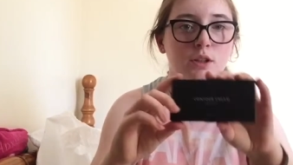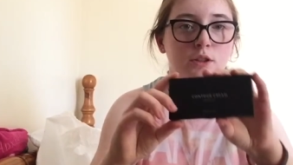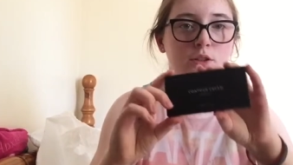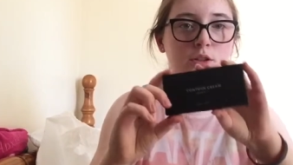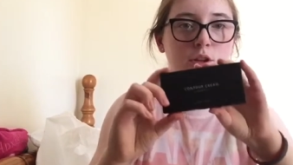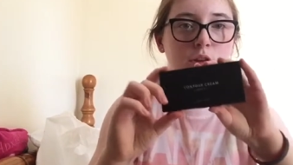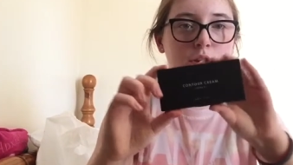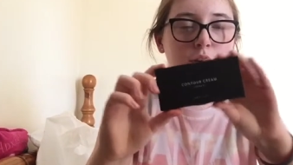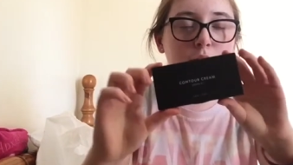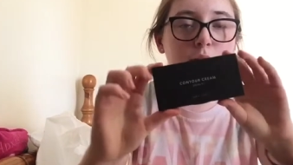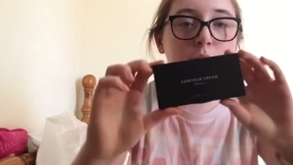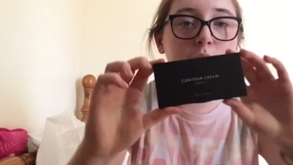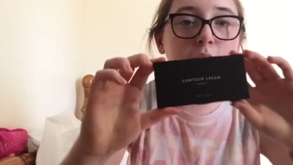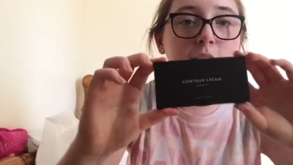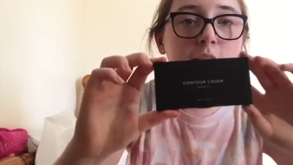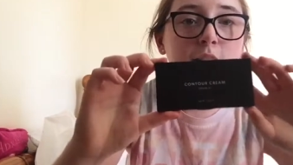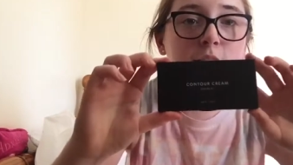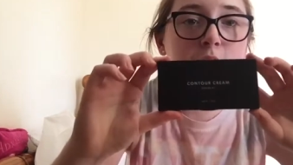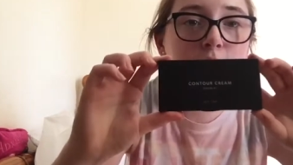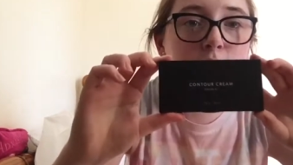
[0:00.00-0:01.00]
So
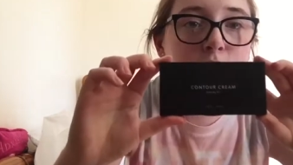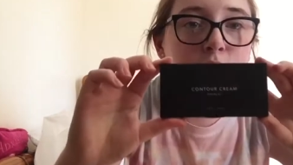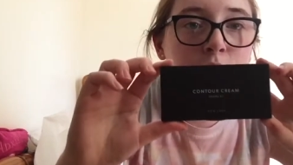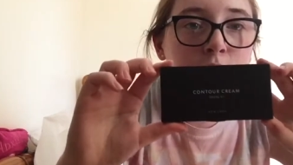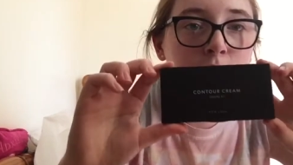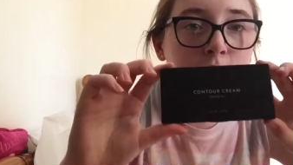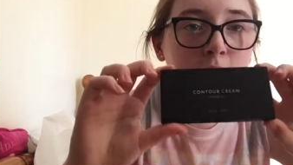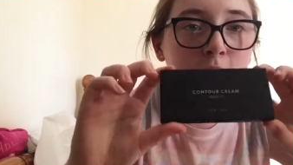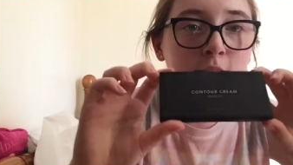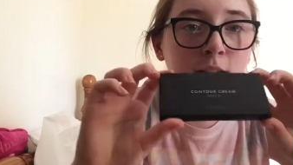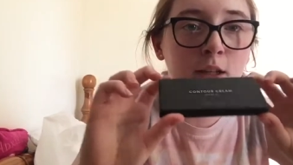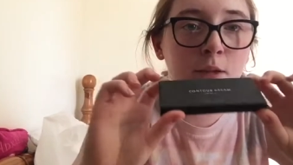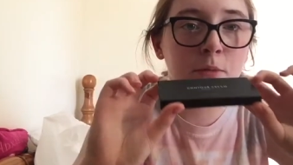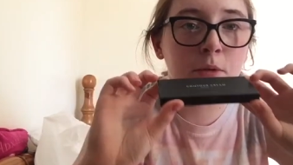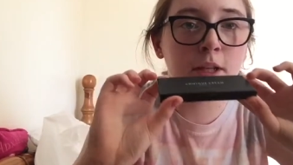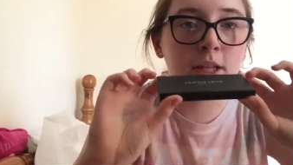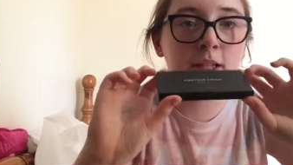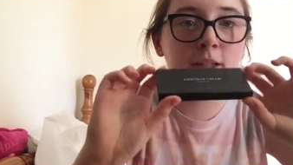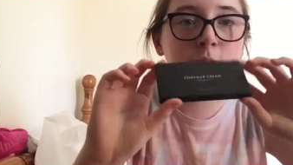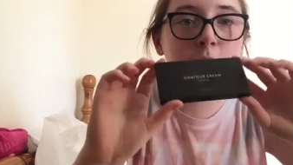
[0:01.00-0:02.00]
it's got this like
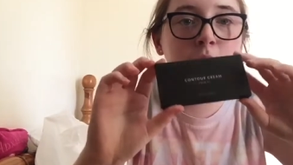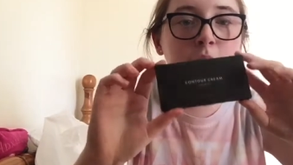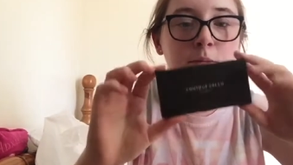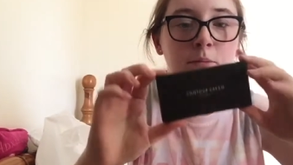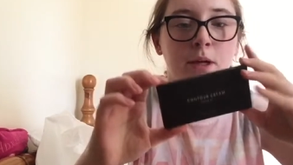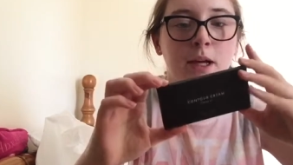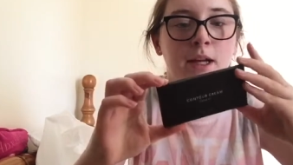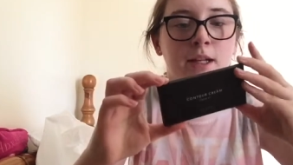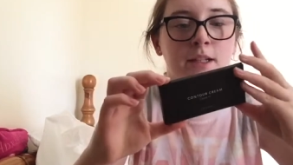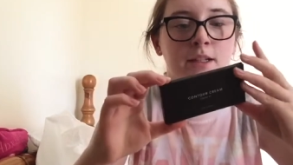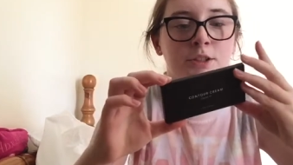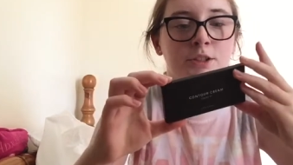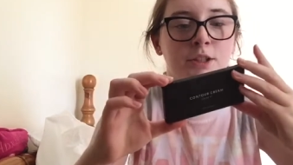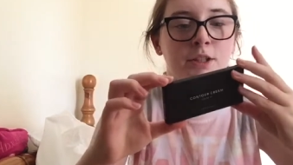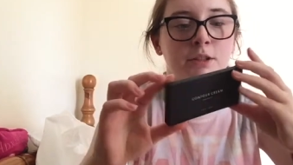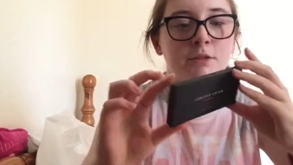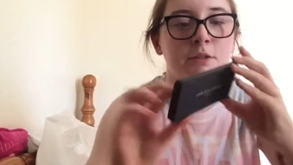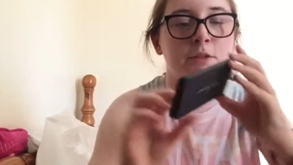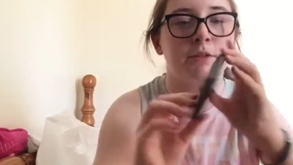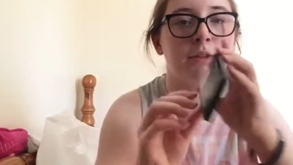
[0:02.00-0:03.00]
plain black
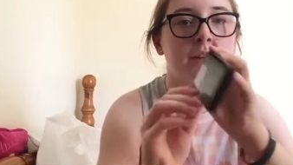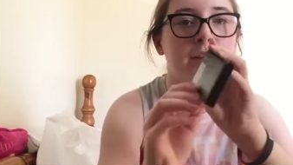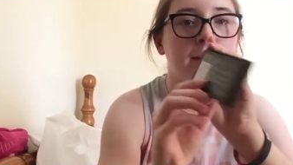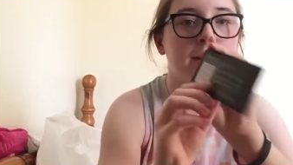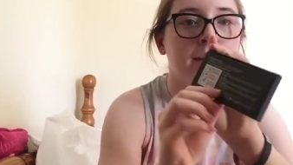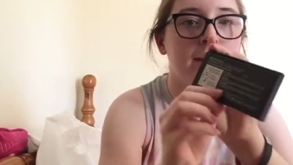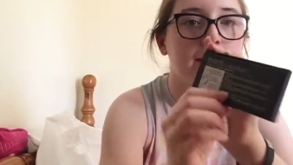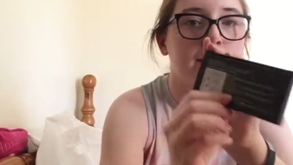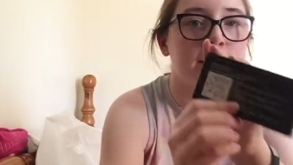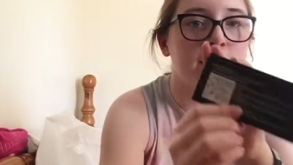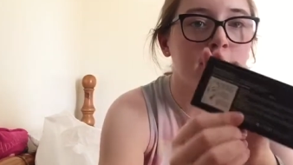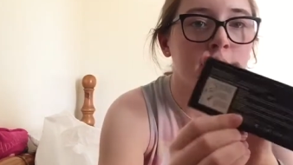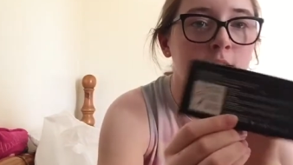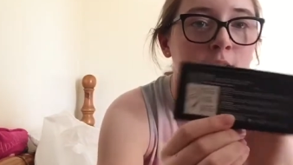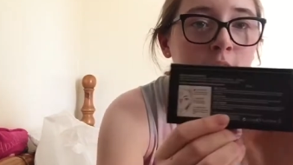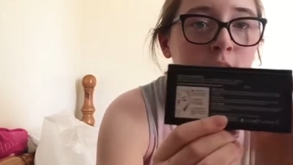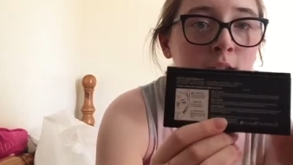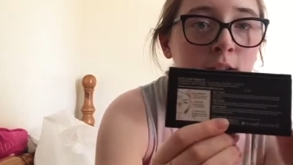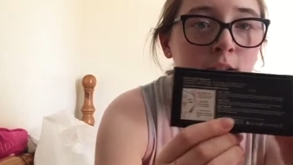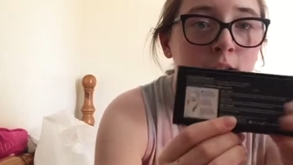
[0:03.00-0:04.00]
packaging with like an
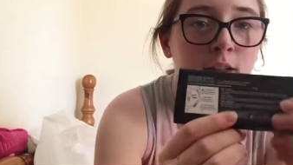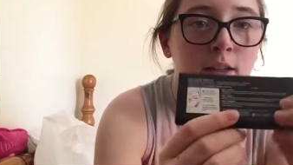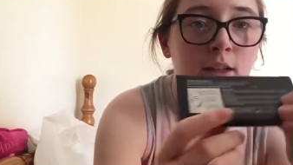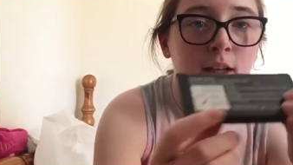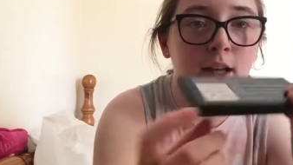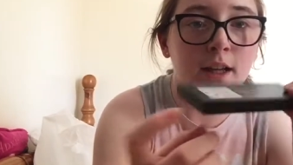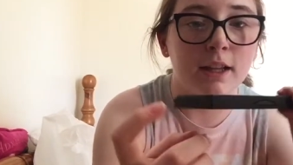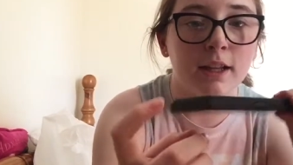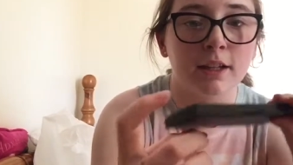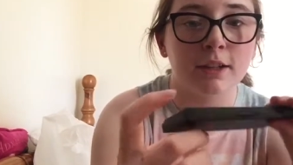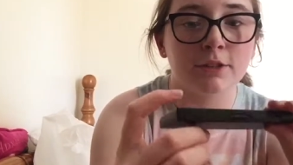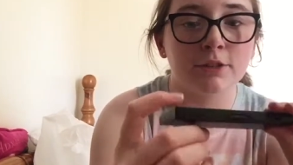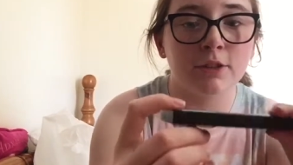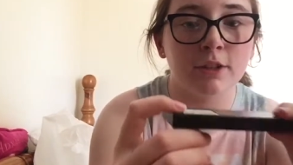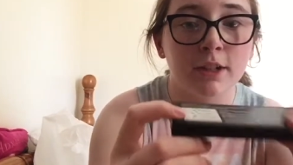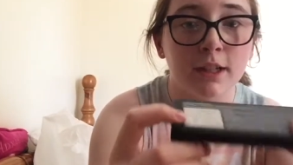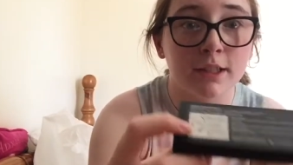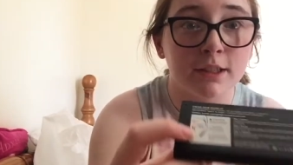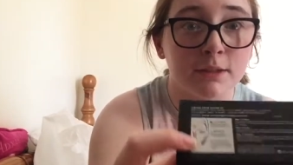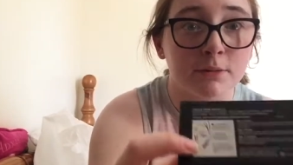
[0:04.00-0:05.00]
and then it's
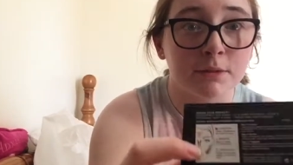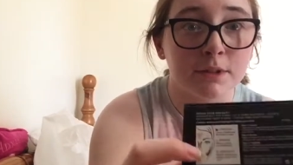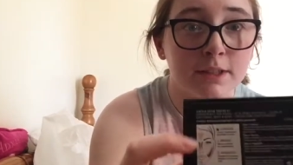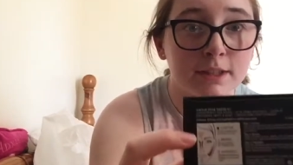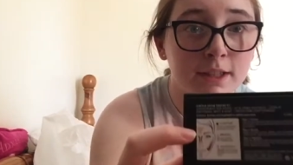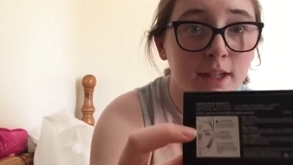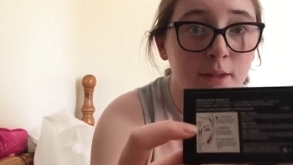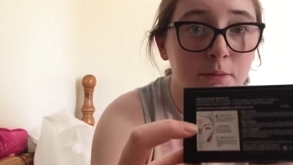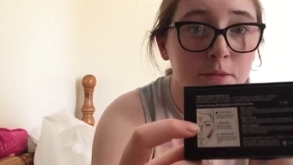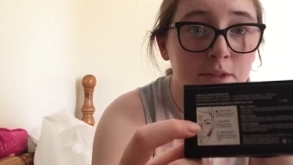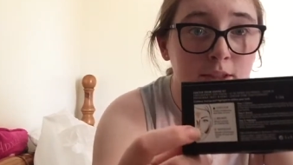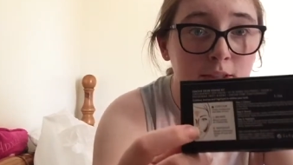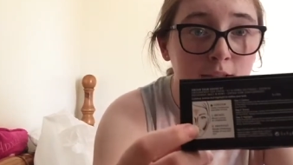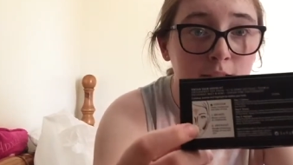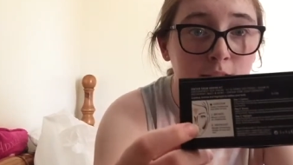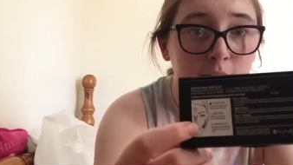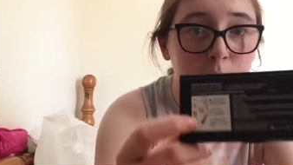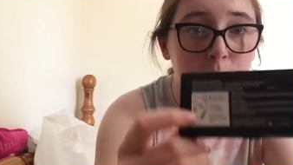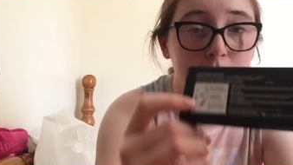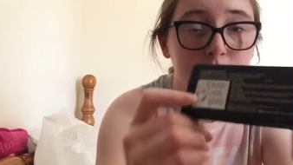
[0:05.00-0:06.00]
got like some steps and
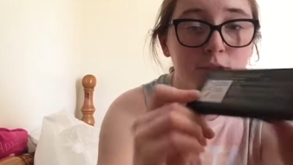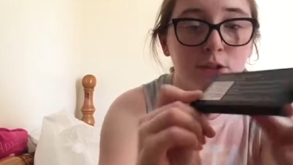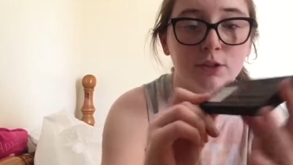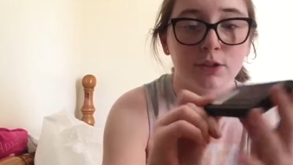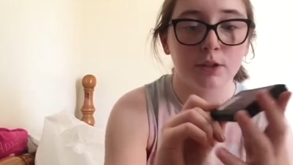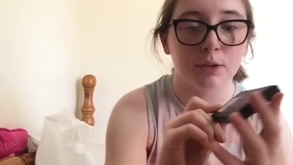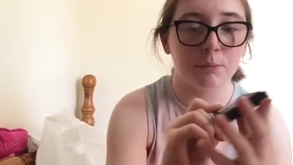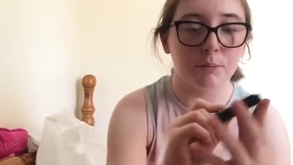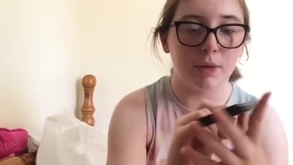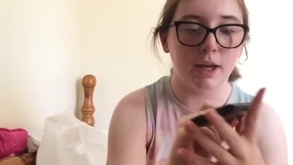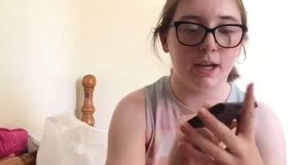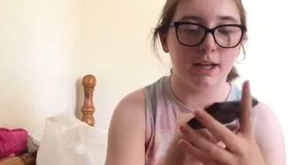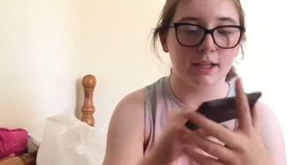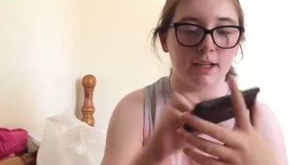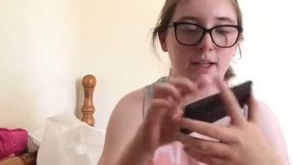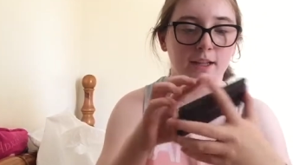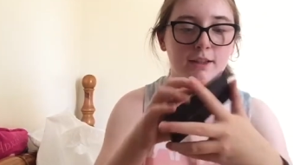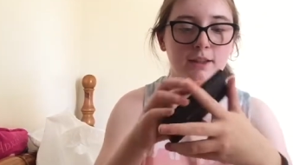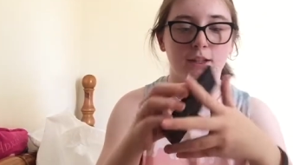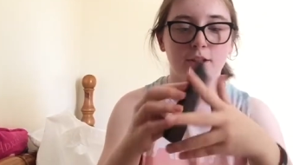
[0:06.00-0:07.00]
tips on the back
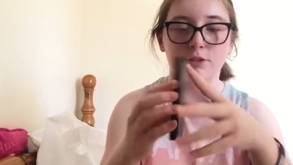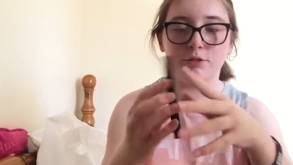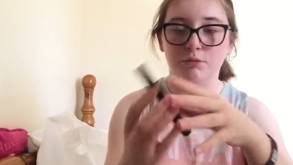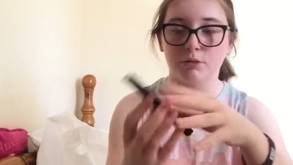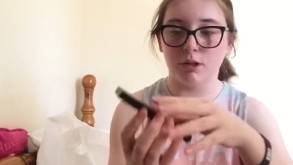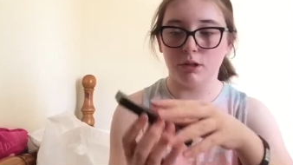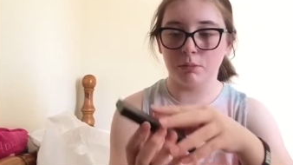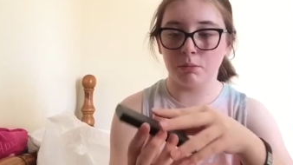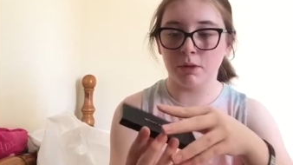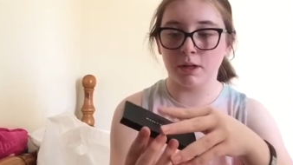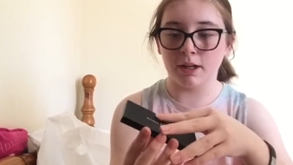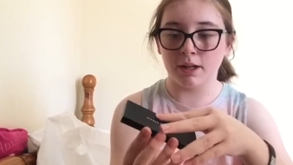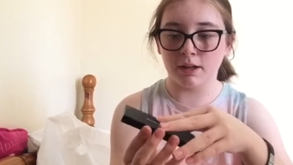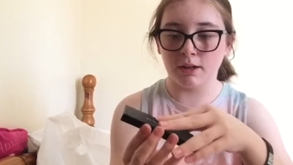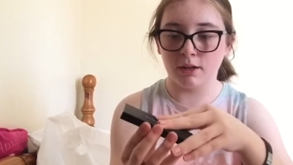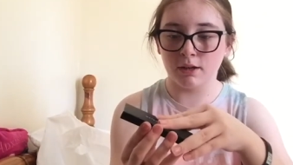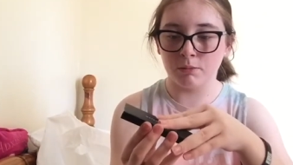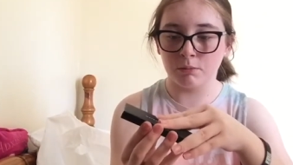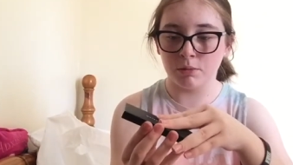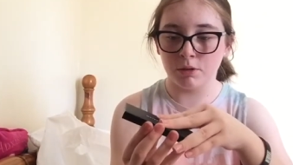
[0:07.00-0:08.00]
and then you open it
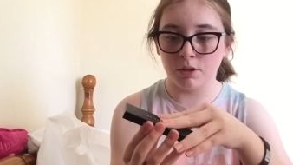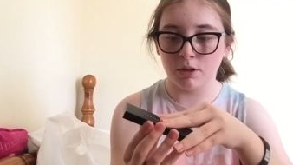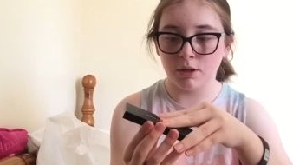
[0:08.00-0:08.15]
up